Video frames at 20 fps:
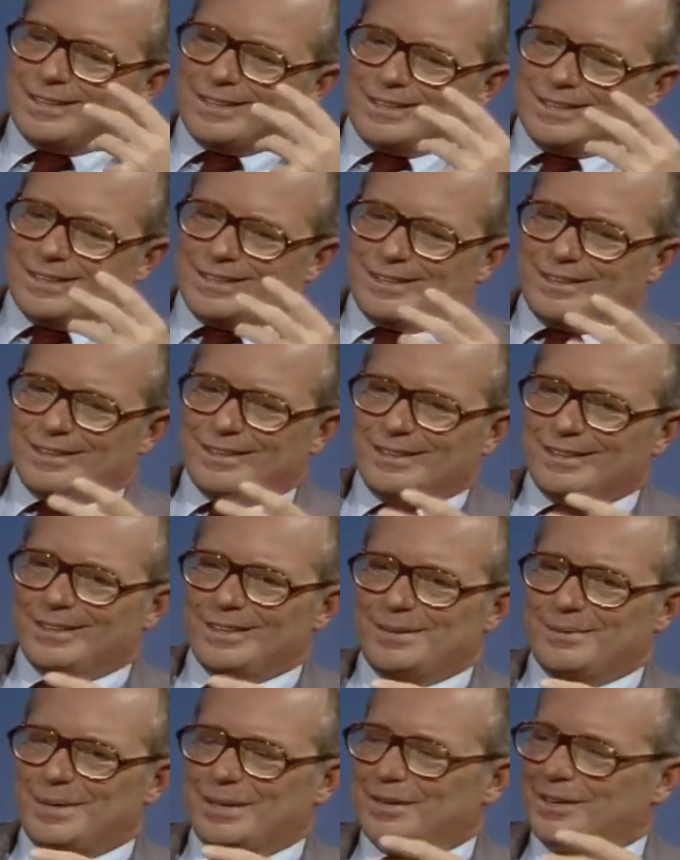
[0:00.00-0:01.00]
Uh,
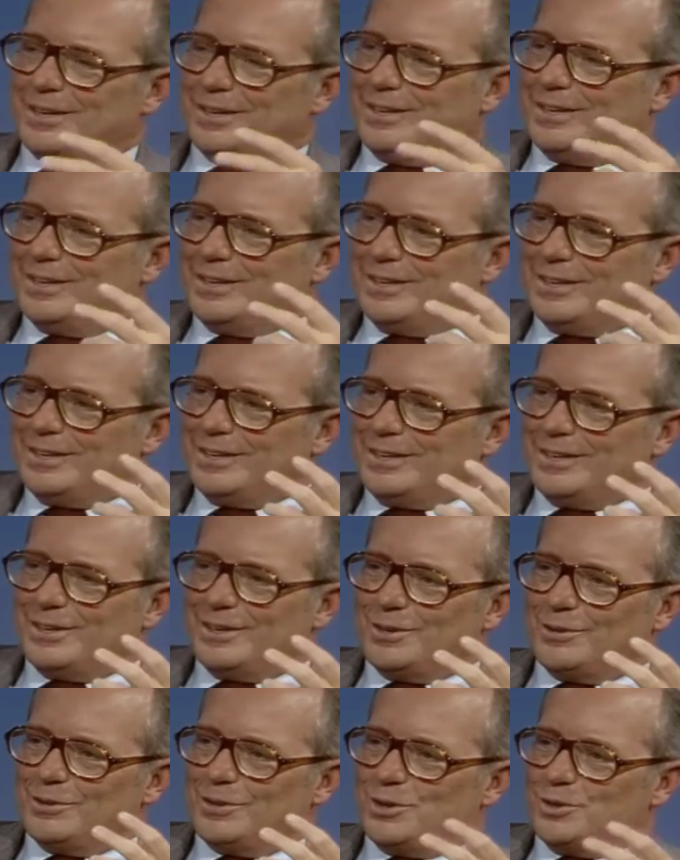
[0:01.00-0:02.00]
I mean, it, uh,
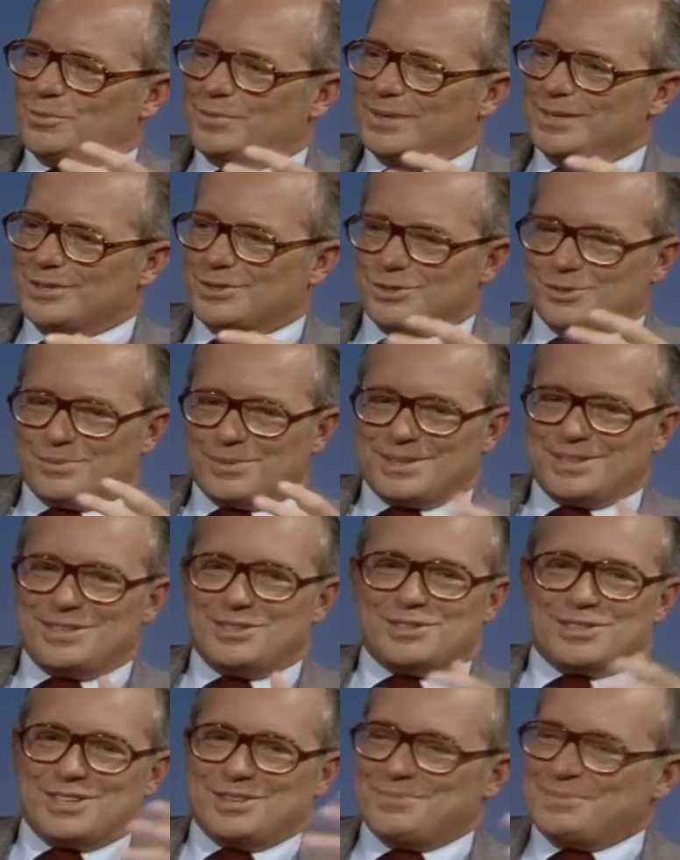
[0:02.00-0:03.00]
you know, noblesse
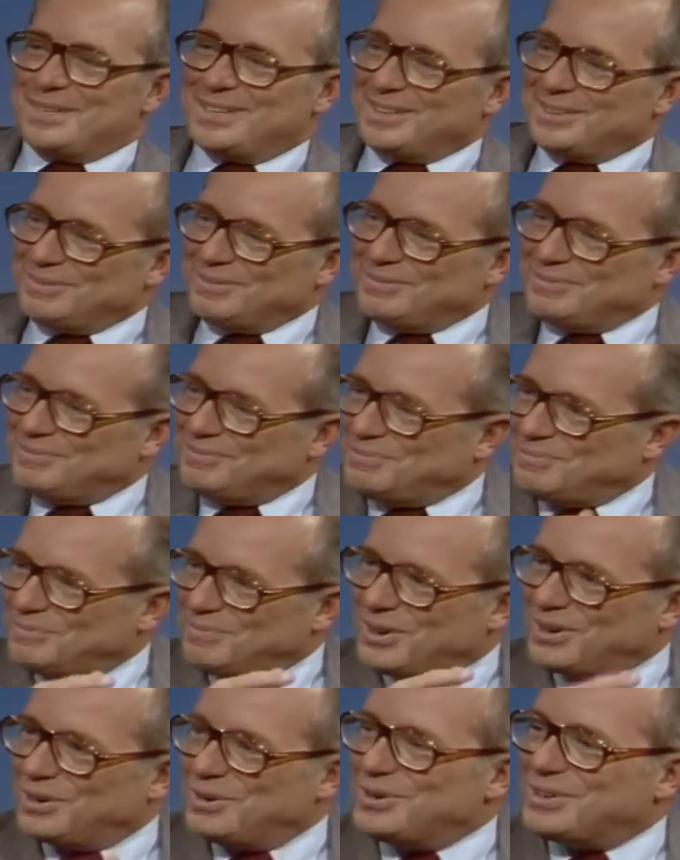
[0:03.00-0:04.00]
oblige can be a,
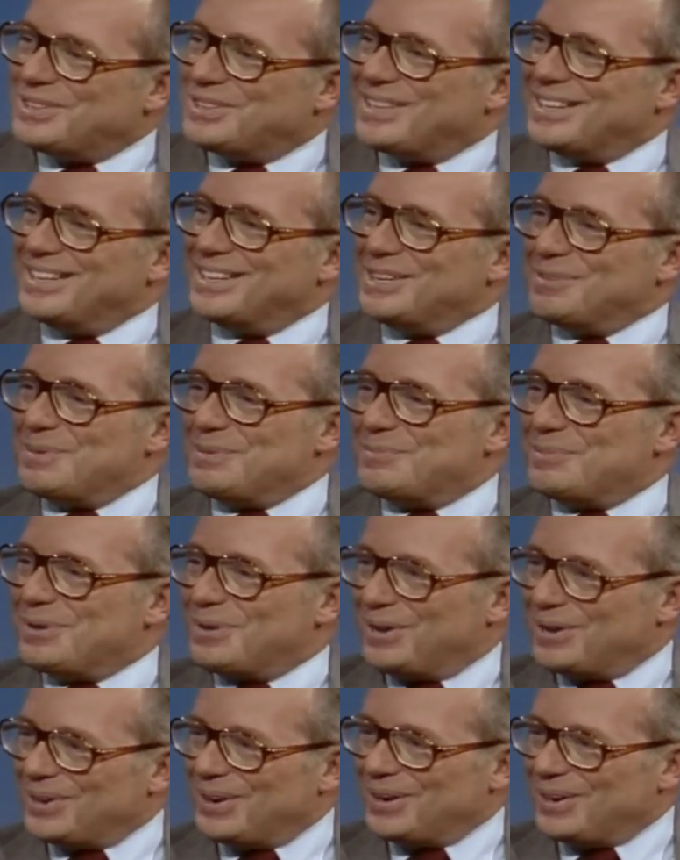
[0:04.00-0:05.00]
a good thing to be
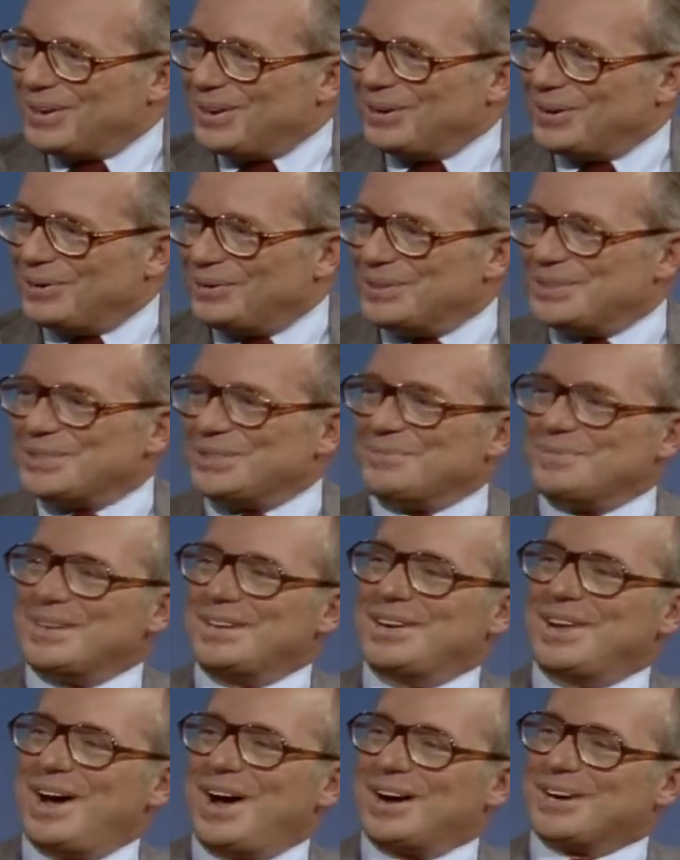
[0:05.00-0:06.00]
not, not always to
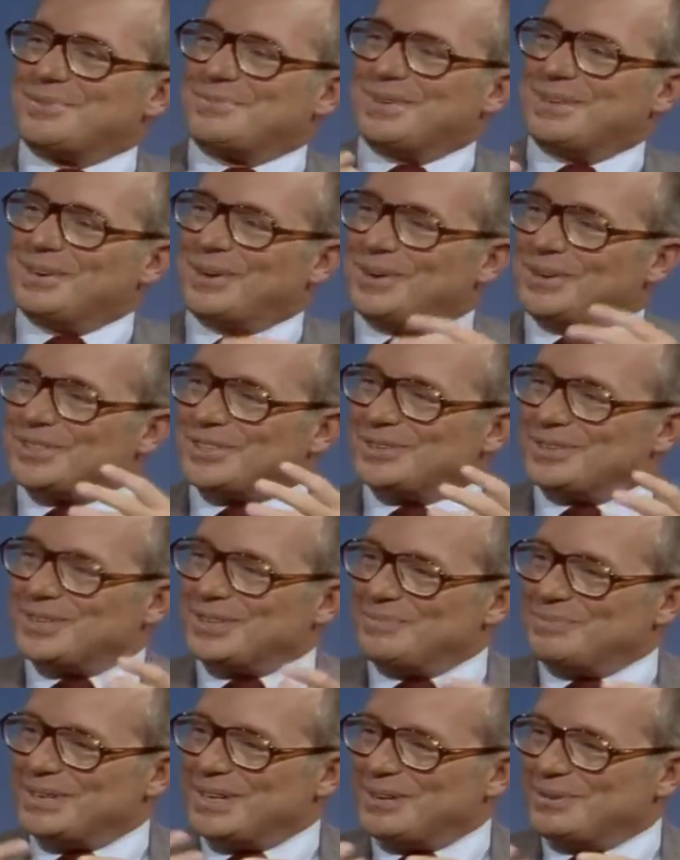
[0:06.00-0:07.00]
be knocked, but it also
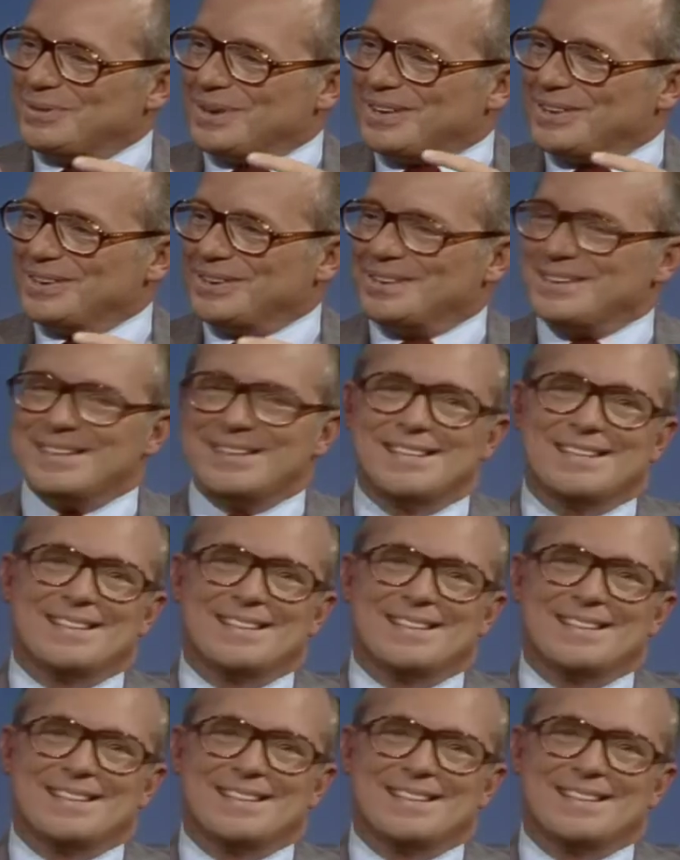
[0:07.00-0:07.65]
can be a rather